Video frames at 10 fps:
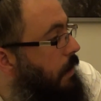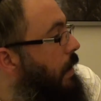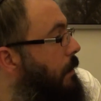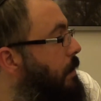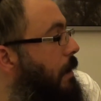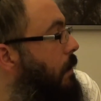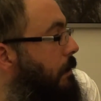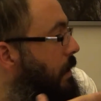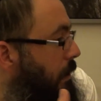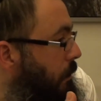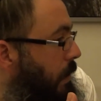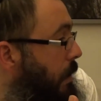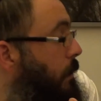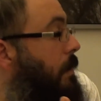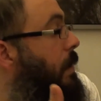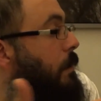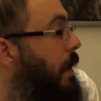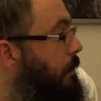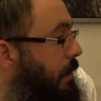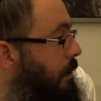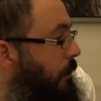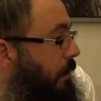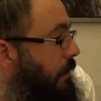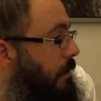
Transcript: how happy I want to make you. I don't want to make you happy anymore.